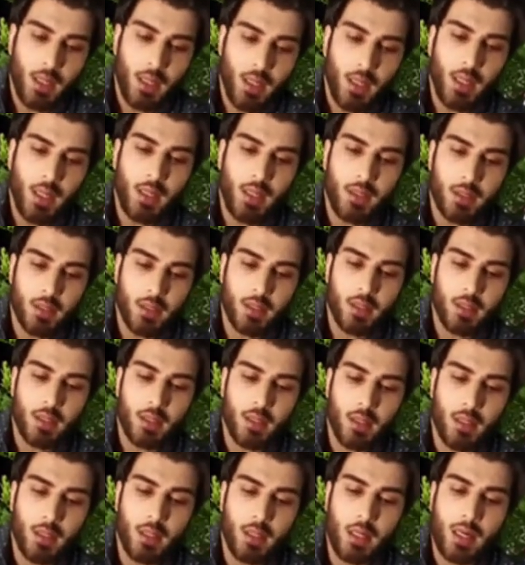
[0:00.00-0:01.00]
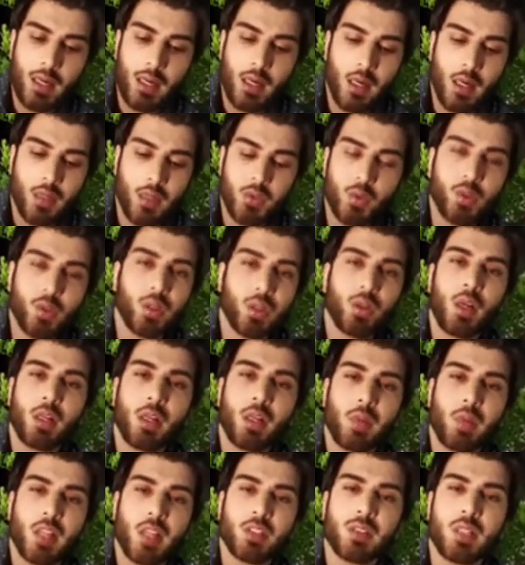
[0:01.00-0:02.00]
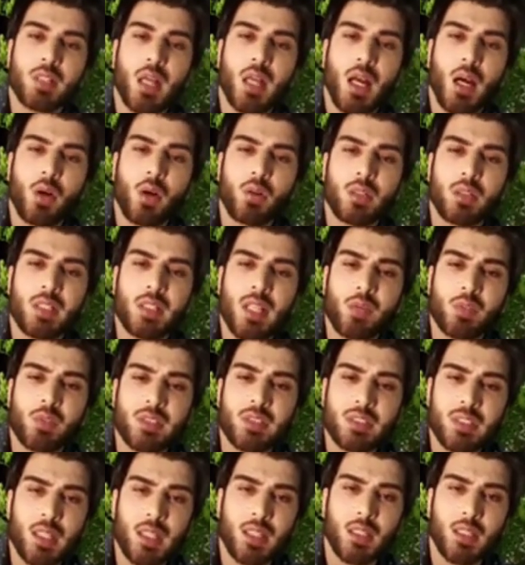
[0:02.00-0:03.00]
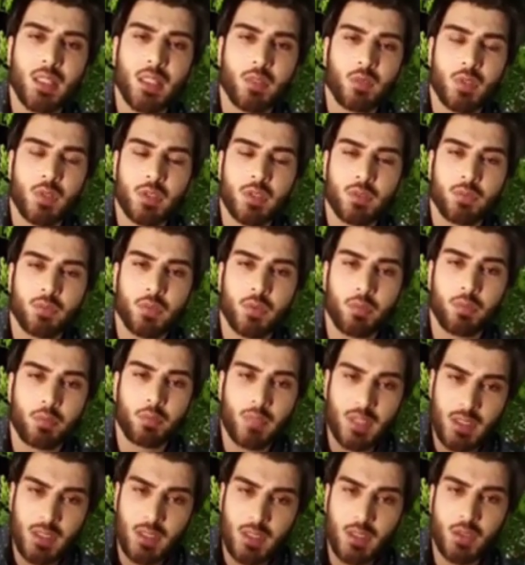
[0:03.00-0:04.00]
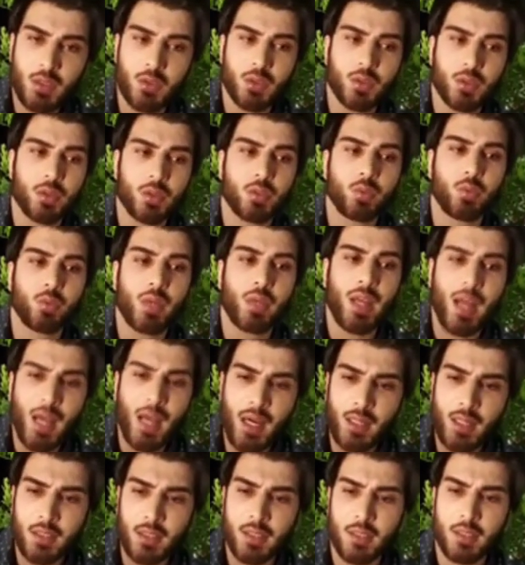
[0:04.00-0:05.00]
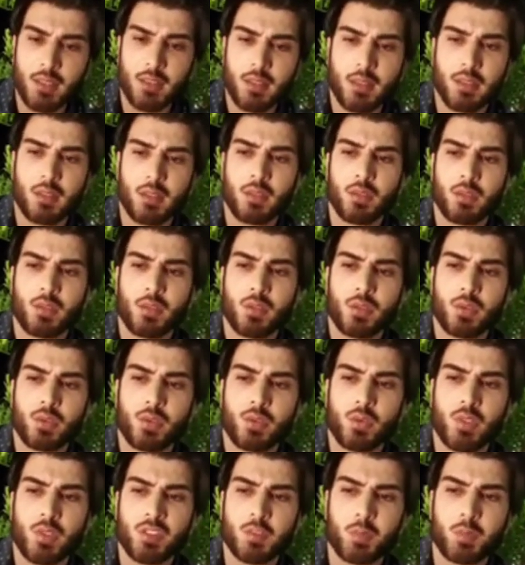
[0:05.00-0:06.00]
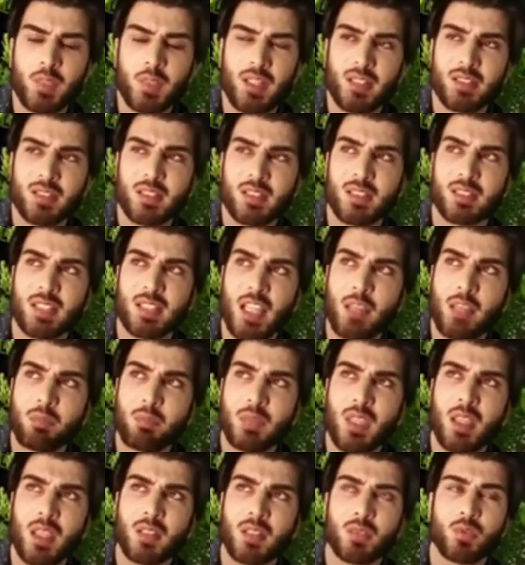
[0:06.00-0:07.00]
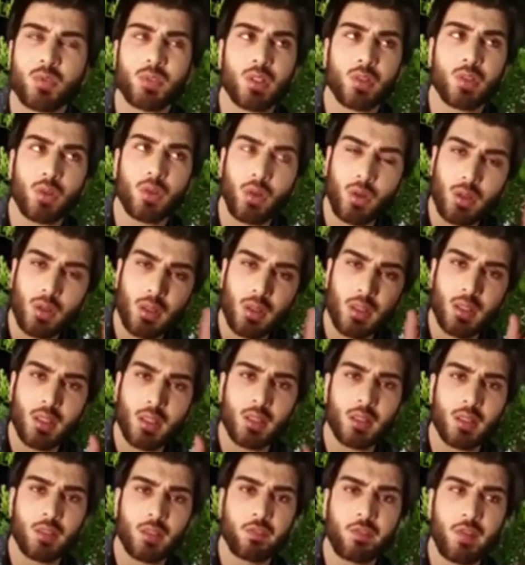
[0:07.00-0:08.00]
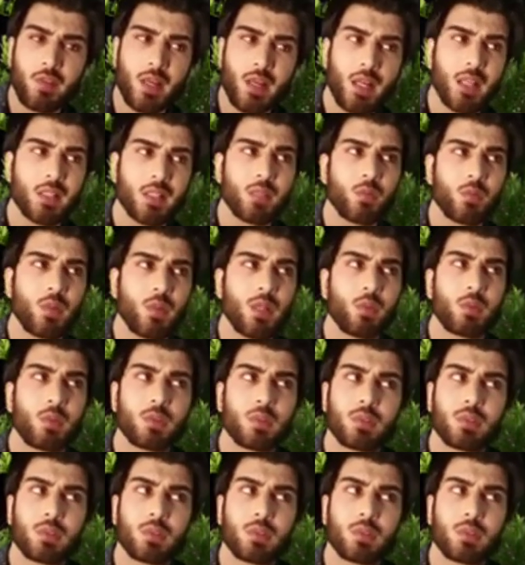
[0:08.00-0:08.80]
And you cannot imagine how devastating it was for me to act, to experience the same thing, to recall the fact, to